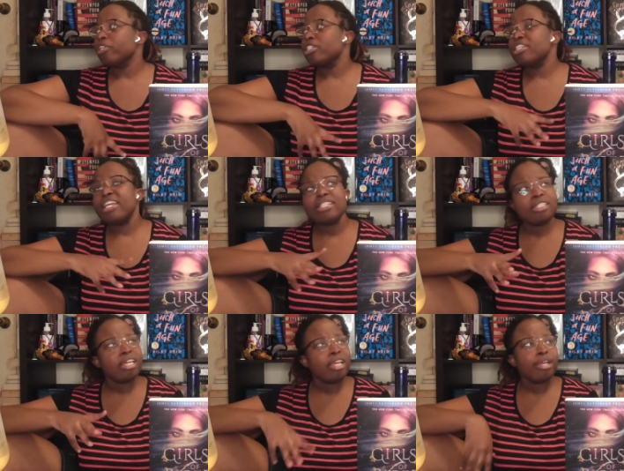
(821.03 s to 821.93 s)
She
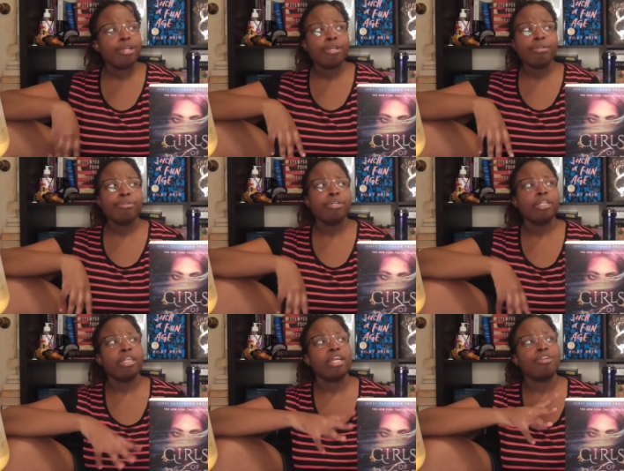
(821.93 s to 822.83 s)
gets there.
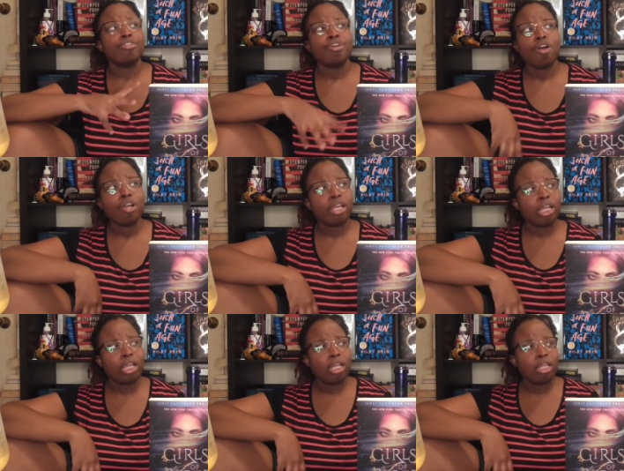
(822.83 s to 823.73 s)
They're
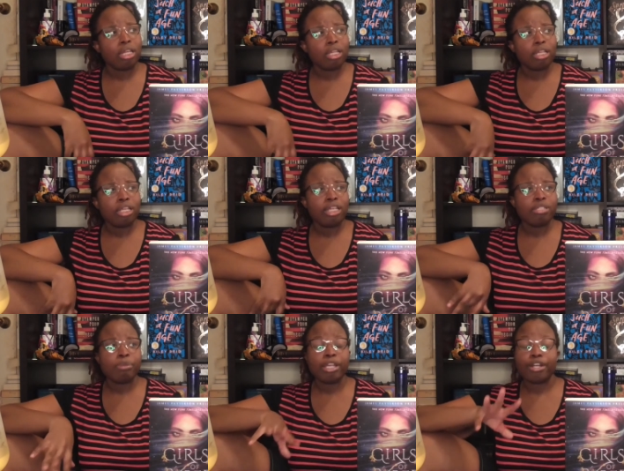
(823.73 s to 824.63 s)
talking.
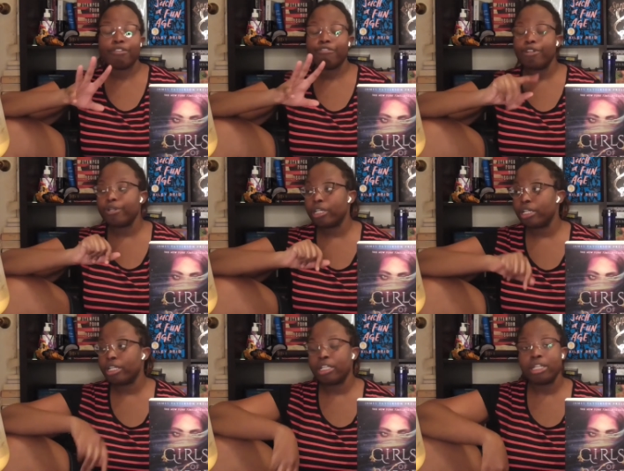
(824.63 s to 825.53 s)
He's making her feel
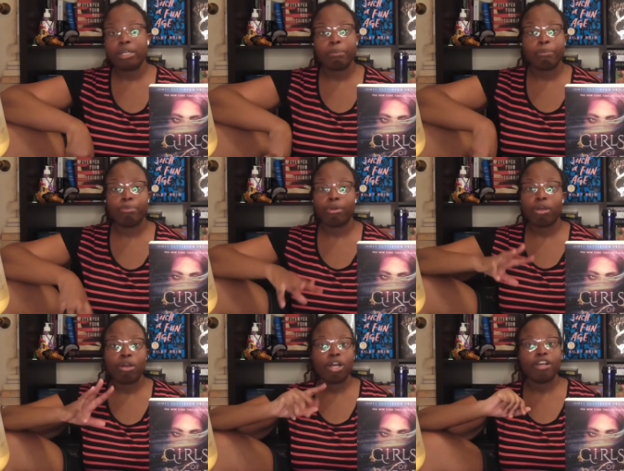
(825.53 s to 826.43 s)
good. He done
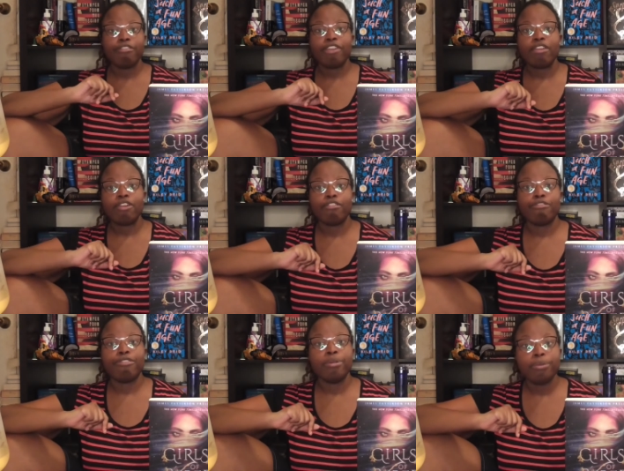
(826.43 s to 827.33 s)
brought all her favorite
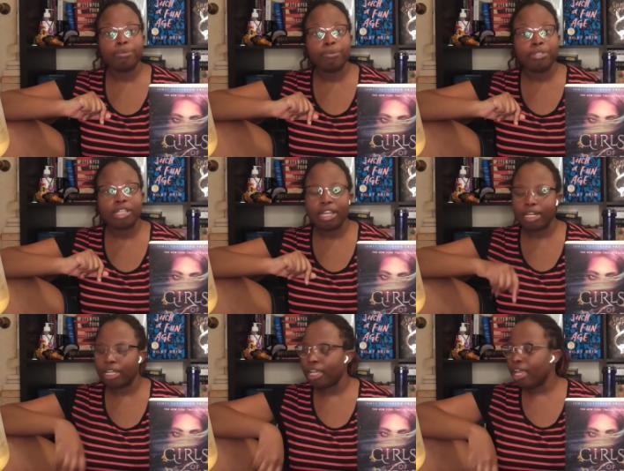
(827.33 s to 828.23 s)
foods,
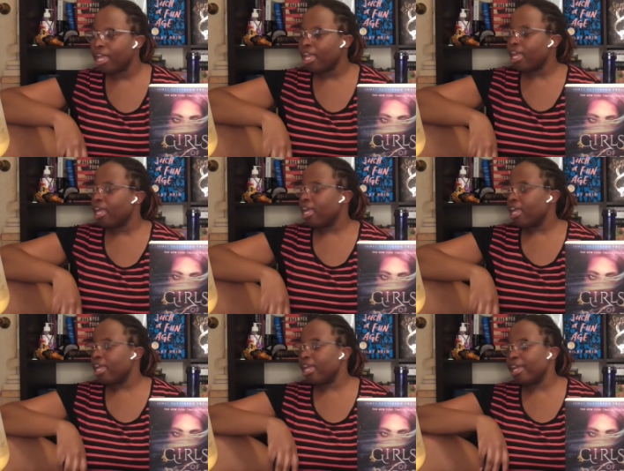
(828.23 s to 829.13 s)
honey.
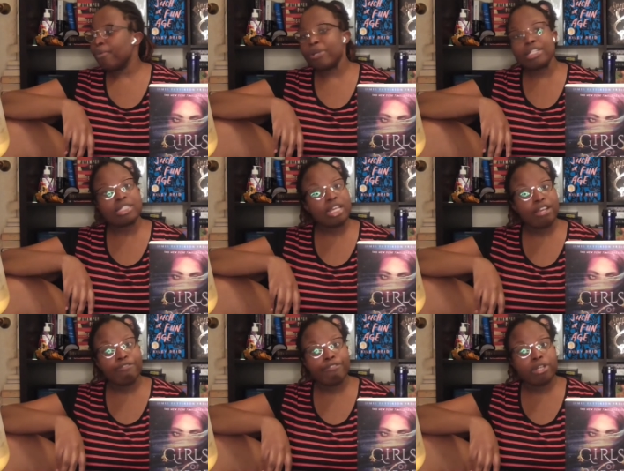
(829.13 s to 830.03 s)
And when it's
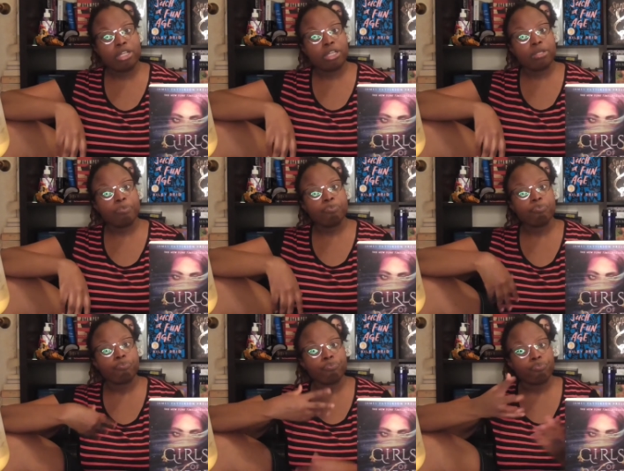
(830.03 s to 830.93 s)
time for the
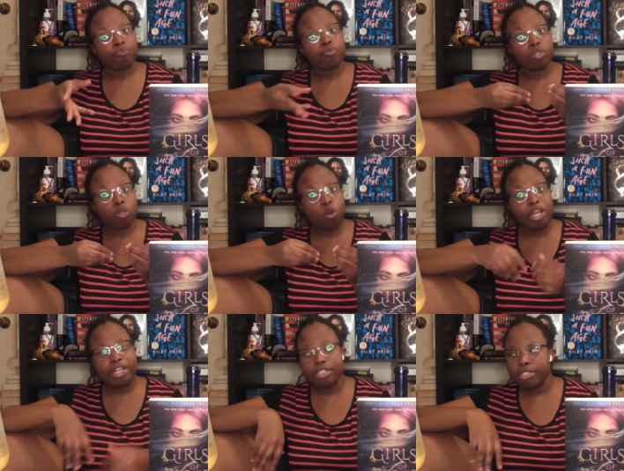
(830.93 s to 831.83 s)

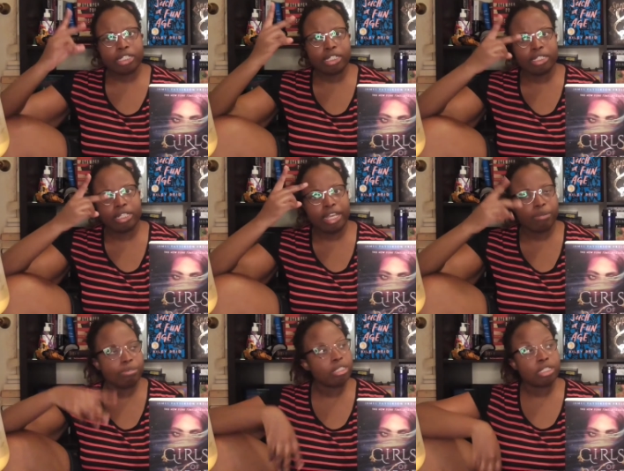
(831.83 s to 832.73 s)
coitus, she
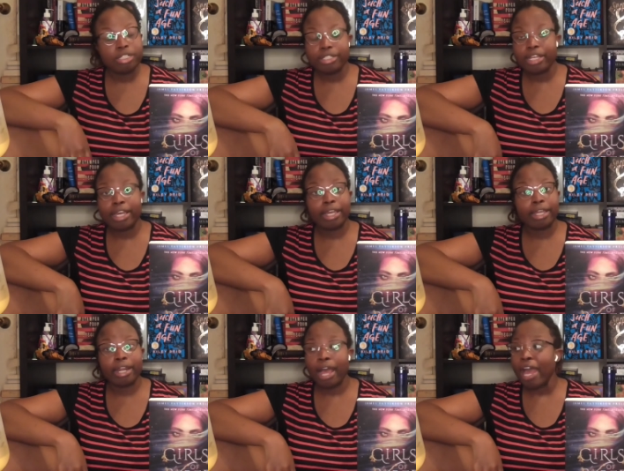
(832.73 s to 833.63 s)
dips. She
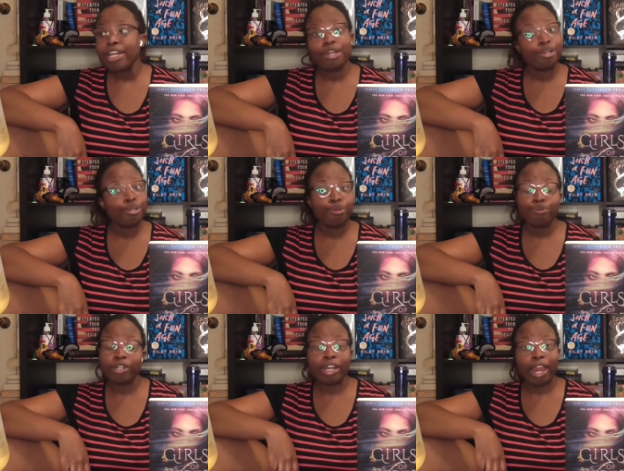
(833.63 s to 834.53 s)
said, I know
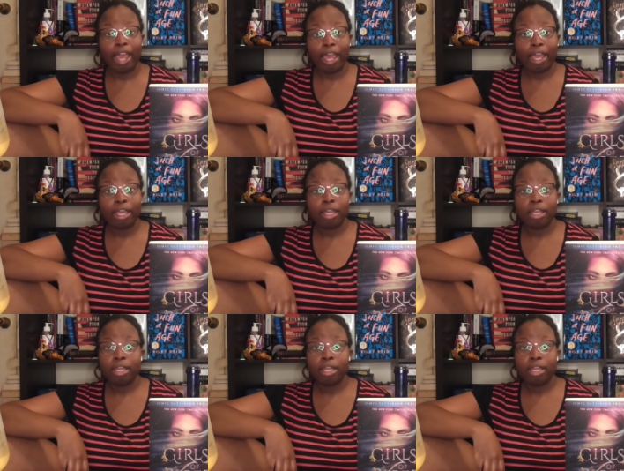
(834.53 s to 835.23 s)
you lie.